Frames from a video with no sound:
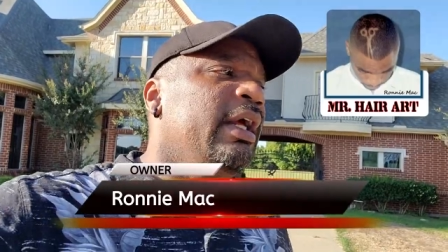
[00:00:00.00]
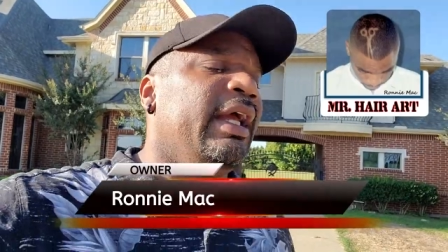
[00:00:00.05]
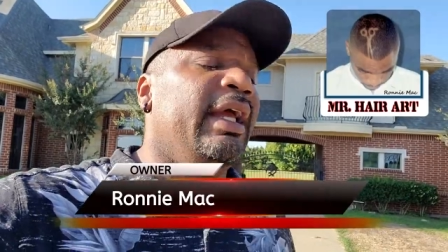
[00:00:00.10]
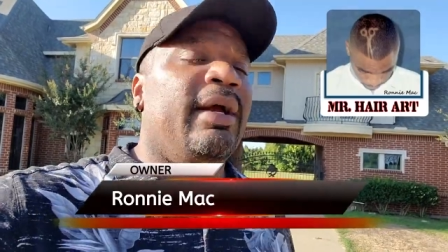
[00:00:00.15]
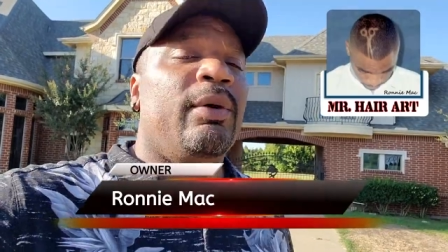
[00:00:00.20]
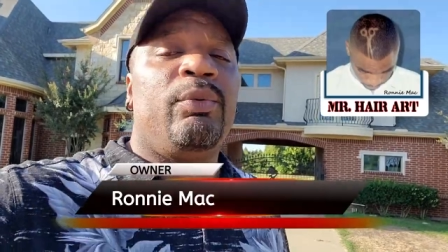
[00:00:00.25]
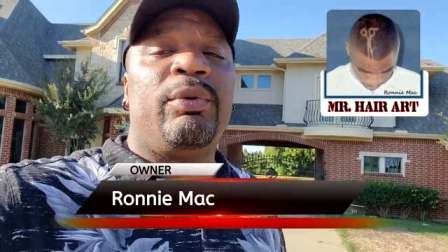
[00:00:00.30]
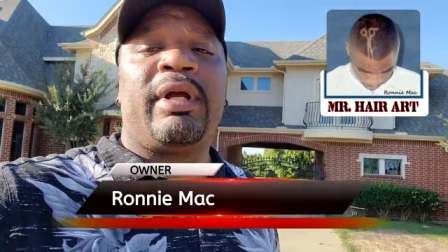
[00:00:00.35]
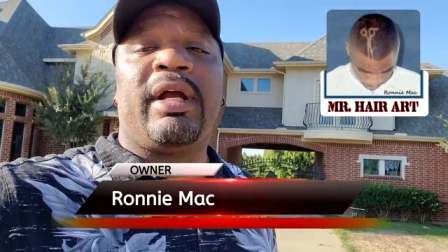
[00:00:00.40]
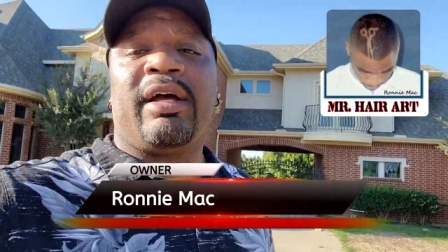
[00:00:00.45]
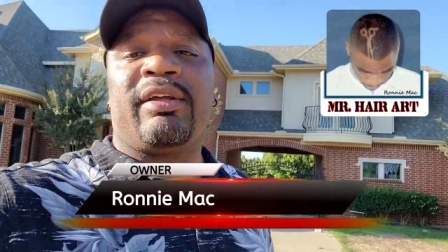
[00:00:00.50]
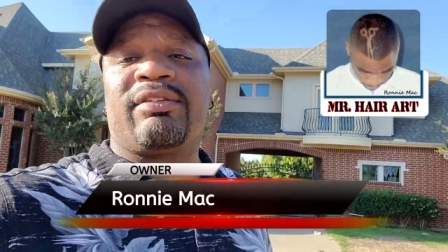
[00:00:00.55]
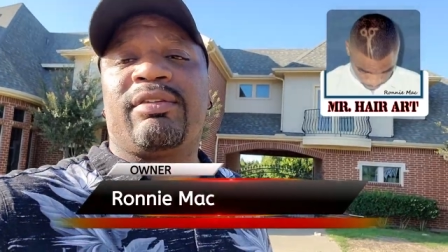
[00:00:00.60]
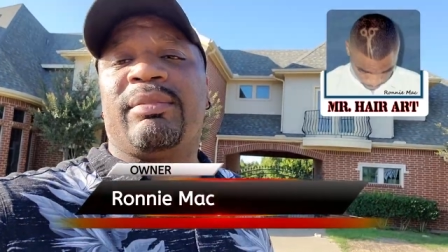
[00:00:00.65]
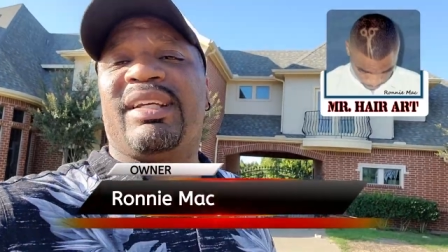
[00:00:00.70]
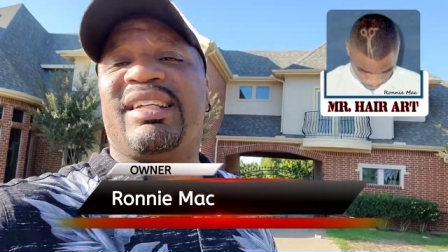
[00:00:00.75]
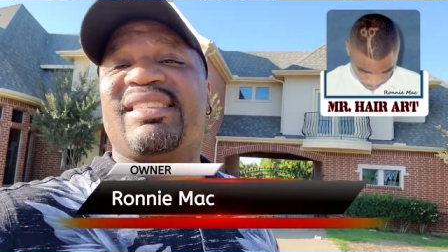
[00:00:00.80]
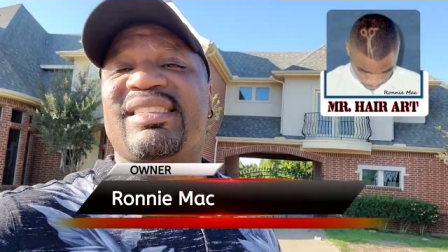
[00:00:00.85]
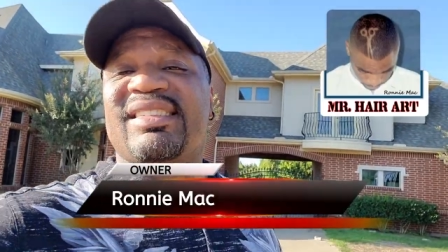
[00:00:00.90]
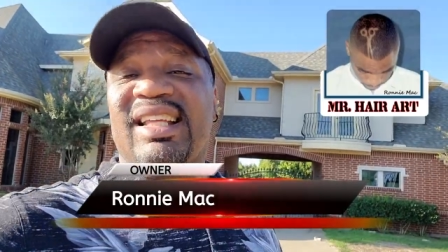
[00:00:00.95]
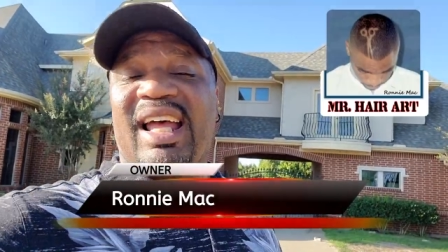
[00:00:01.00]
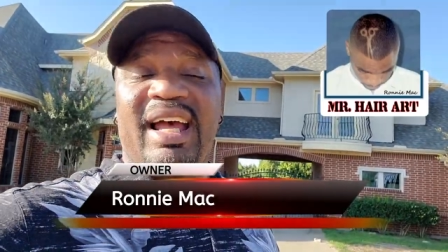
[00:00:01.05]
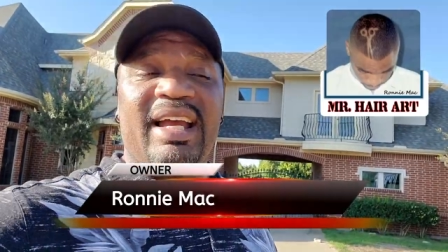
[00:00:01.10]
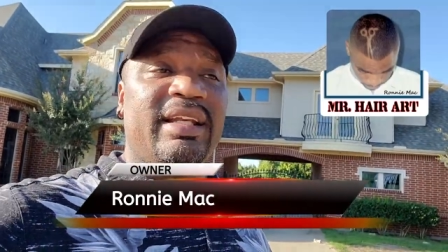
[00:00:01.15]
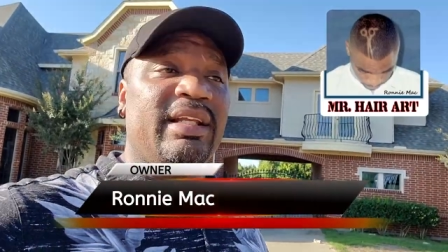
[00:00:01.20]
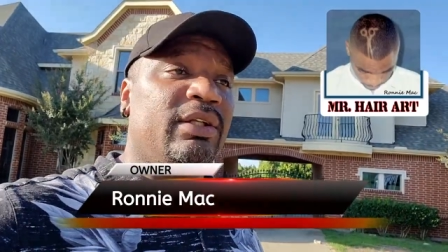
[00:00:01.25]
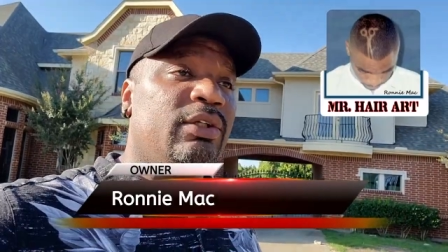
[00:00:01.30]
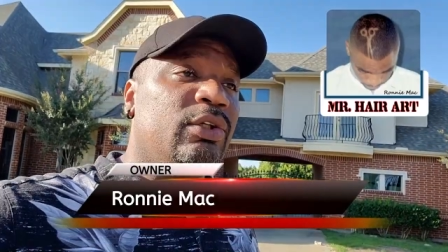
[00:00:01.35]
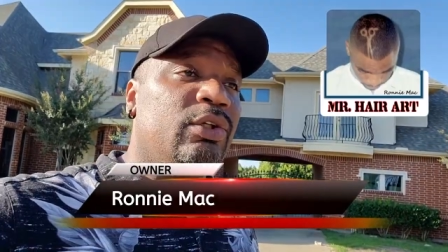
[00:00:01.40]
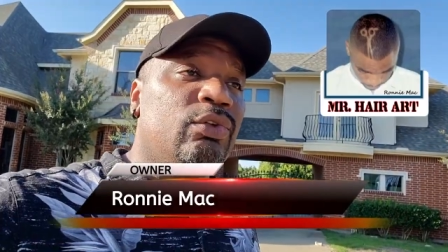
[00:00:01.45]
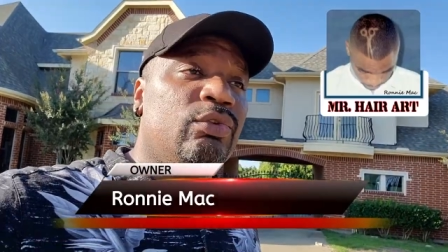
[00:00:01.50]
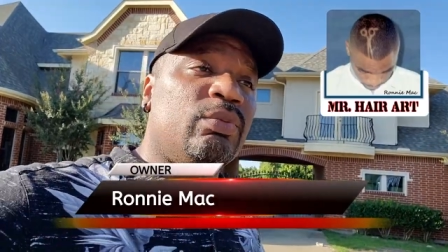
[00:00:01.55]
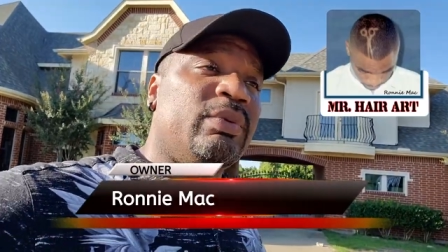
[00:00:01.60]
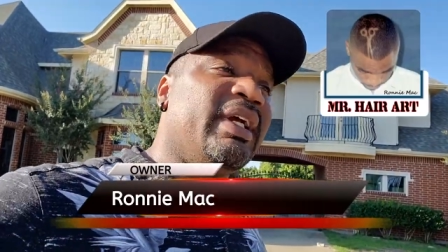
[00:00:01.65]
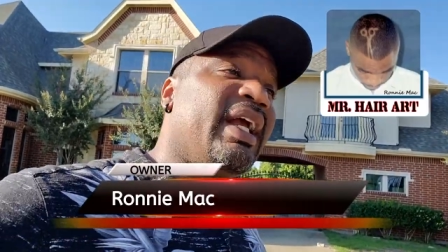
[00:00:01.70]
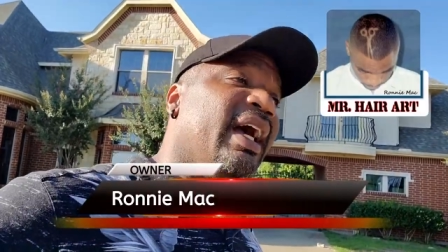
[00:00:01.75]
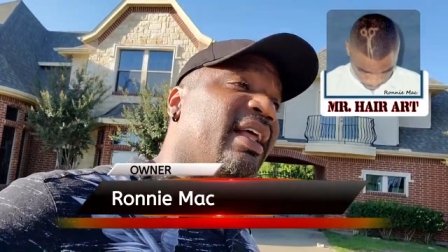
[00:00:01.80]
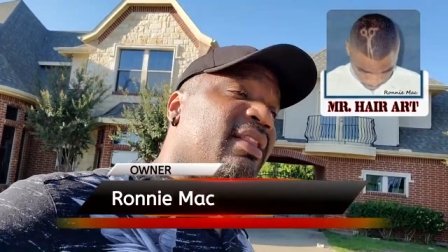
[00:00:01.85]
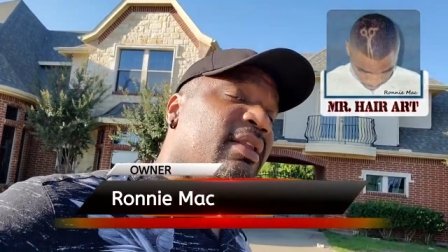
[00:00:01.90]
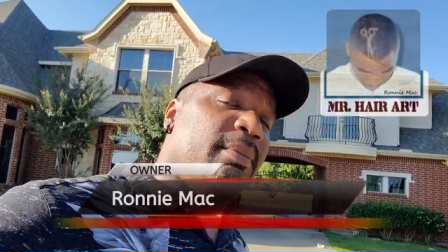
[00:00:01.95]
and we got some exciting news. We
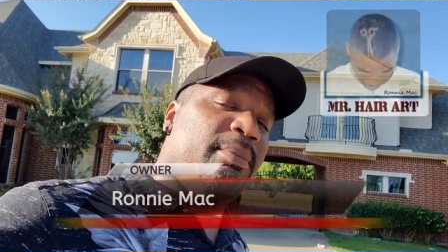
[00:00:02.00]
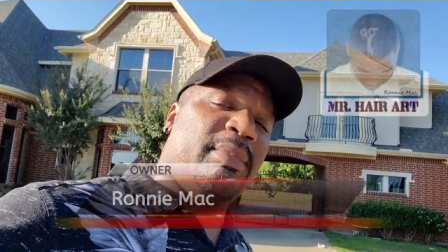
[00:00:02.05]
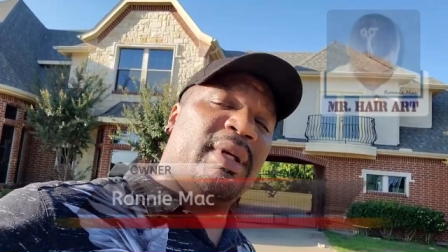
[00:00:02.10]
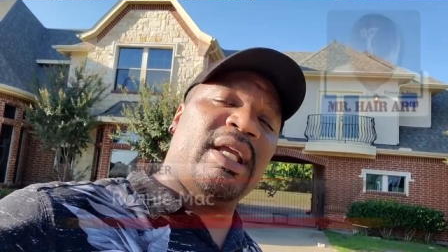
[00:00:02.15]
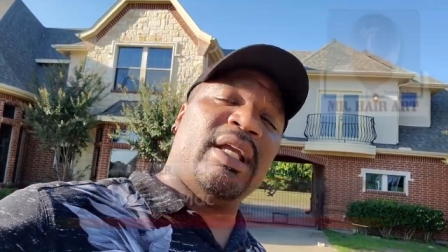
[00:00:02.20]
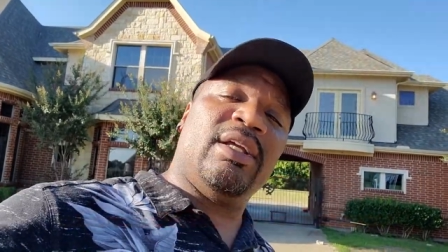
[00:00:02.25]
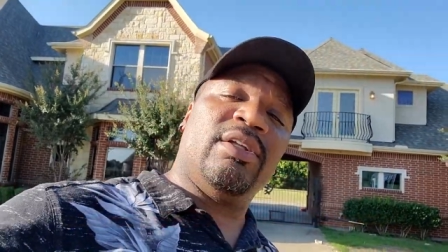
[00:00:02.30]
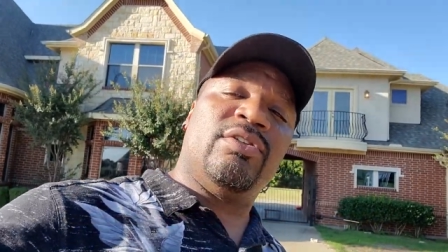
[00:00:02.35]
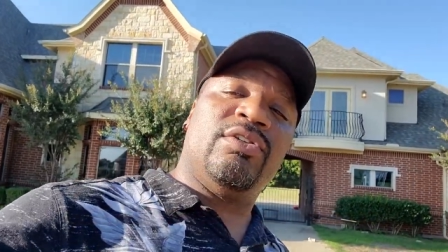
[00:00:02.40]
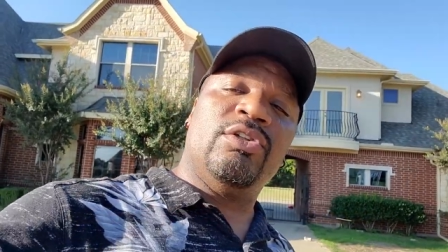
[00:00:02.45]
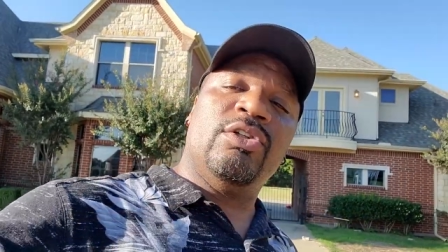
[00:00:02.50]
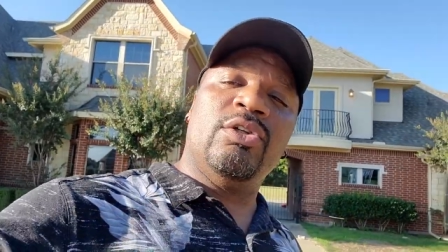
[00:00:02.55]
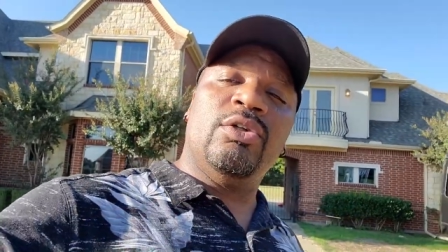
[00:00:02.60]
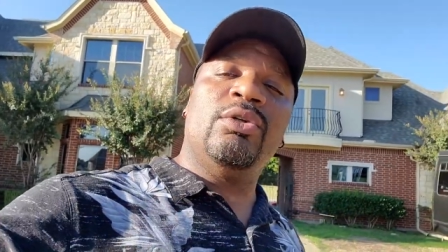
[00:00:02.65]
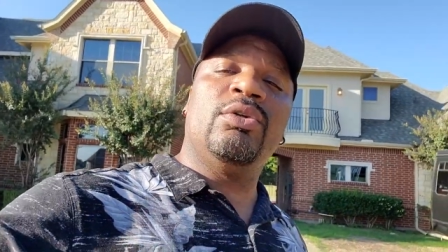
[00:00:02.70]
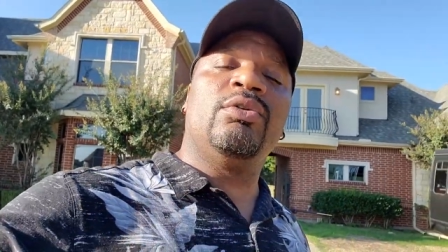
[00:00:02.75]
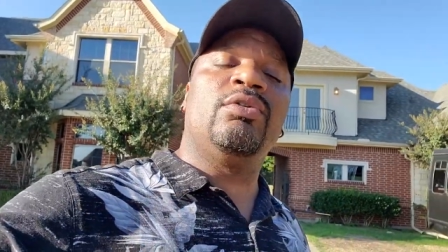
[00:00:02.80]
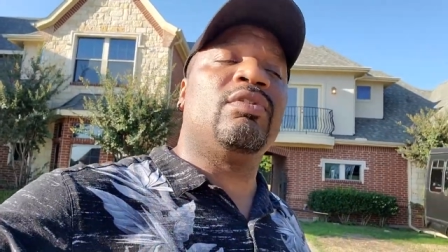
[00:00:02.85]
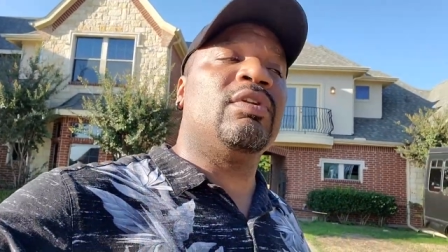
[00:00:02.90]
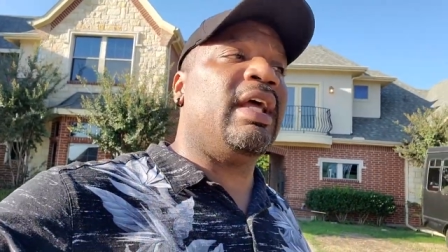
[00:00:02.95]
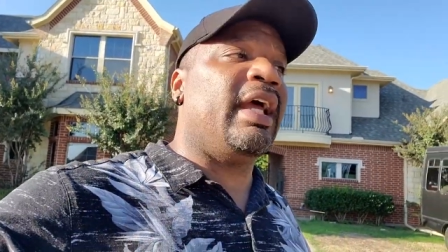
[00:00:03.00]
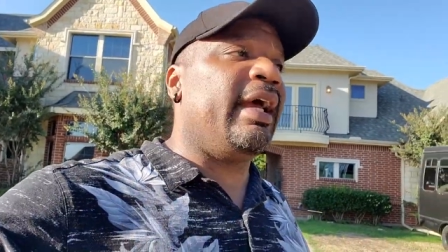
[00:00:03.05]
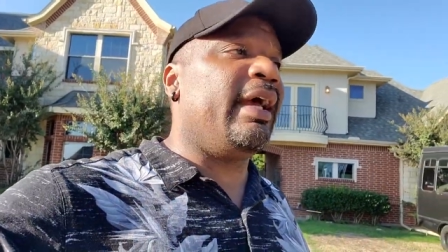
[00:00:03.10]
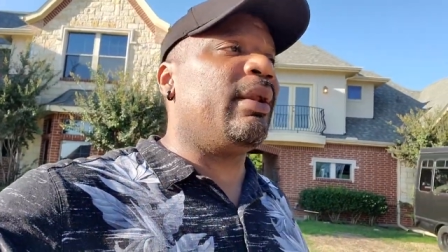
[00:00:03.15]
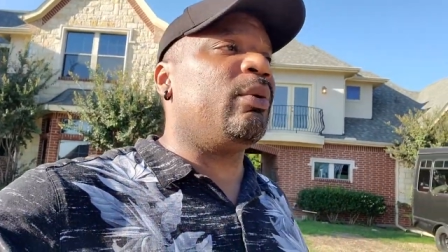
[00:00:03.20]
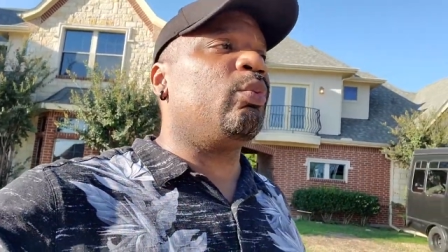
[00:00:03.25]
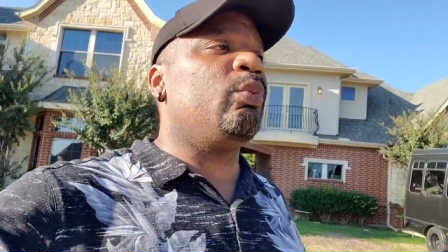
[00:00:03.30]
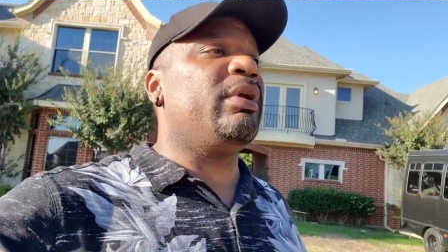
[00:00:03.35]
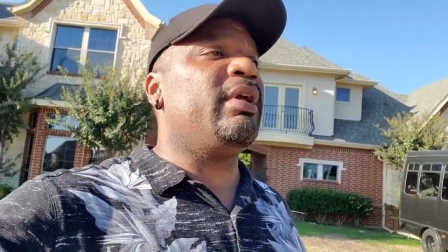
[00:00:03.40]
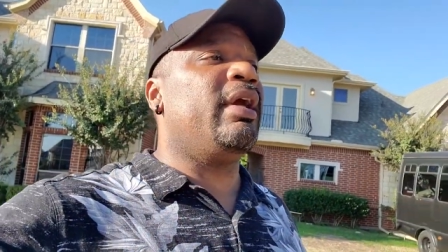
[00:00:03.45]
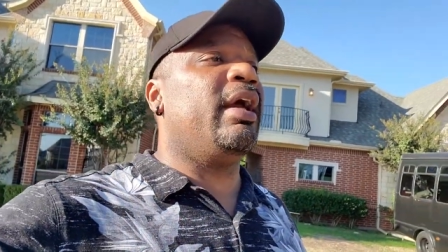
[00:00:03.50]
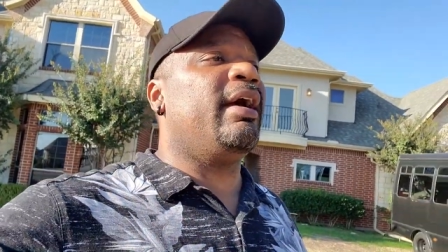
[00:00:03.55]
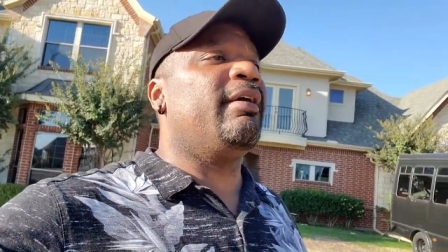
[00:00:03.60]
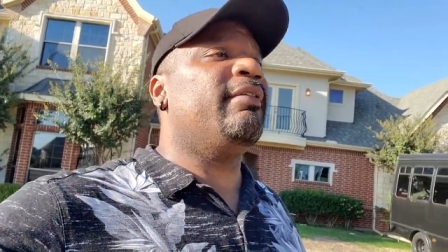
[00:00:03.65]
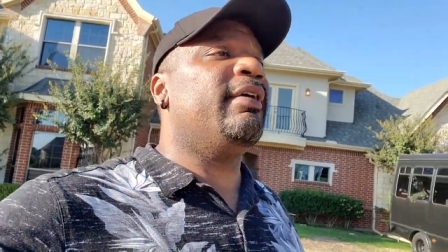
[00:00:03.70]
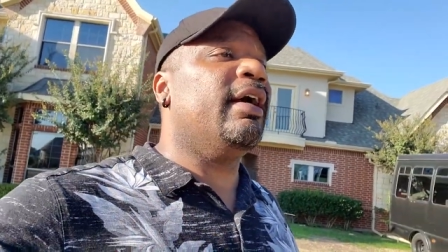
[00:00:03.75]
got the biggest news that we have